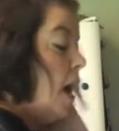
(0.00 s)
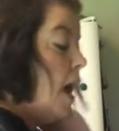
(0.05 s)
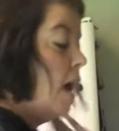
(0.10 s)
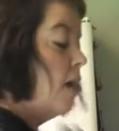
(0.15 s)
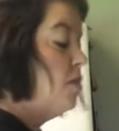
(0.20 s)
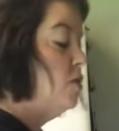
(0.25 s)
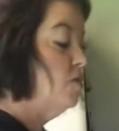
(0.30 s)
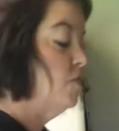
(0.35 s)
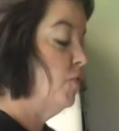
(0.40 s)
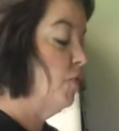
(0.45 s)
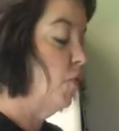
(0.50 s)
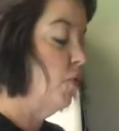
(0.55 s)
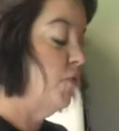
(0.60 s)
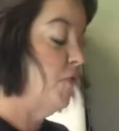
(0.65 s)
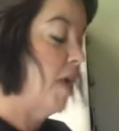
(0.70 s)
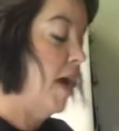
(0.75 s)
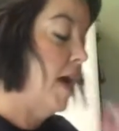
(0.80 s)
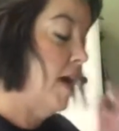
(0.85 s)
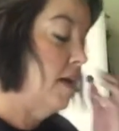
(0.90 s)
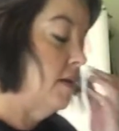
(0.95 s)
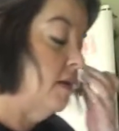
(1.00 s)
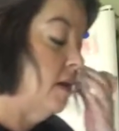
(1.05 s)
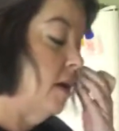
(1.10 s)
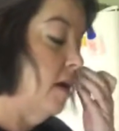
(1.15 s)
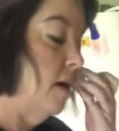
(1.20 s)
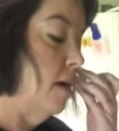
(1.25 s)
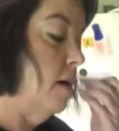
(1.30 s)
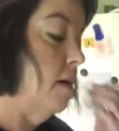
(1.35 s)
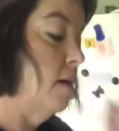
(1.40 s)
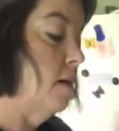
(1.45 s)
I use full fat
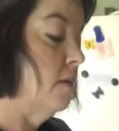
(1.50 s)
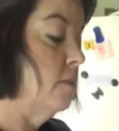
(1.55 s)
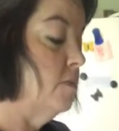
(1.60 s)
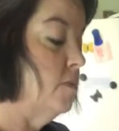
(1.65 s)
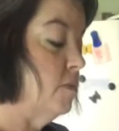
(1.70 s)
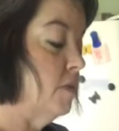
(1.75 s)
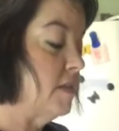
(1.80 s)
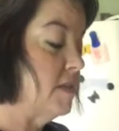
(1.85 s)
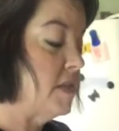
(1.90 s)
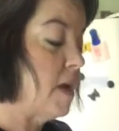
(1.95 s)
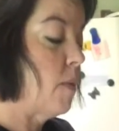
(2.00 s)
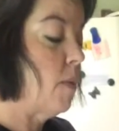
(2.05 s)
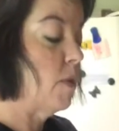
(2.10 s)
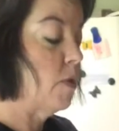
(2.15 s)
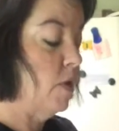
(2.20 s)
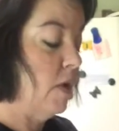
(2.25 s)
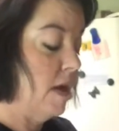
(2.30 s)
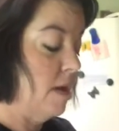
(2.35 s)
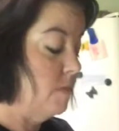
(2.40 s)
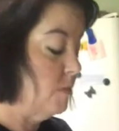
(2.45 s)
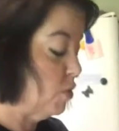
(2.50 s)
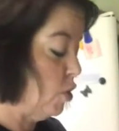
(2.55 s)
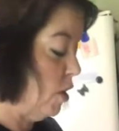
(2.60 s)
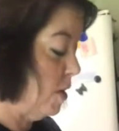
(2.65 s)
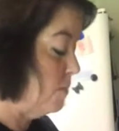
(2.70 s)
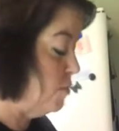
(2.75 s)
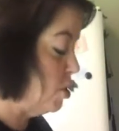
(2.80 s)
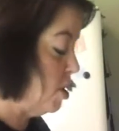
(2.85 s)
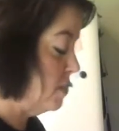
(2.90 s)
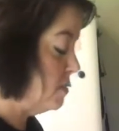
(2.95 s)
sour creams,
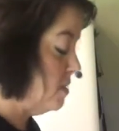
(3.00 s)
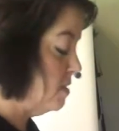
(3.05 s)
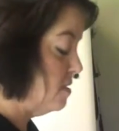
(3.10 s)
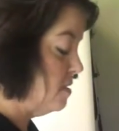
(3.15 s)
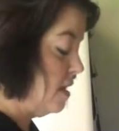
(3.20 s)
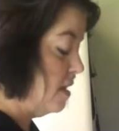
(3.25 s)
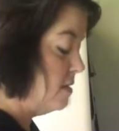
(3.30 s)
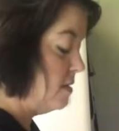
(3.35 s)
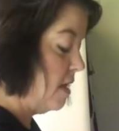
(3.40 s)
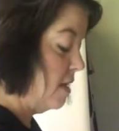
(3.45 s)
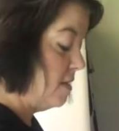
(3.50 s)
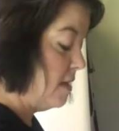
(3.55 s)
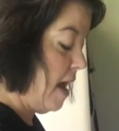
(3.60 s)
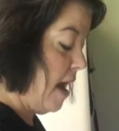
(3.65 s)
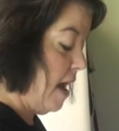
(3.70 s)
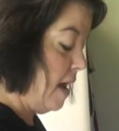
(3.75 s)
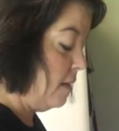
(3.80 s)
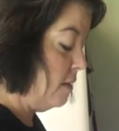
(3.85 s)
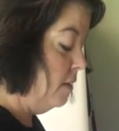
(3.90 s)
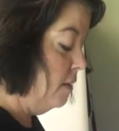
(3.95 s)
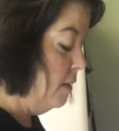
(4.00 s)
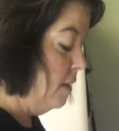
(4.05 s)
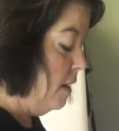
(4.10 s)
cream cheeses, things like that.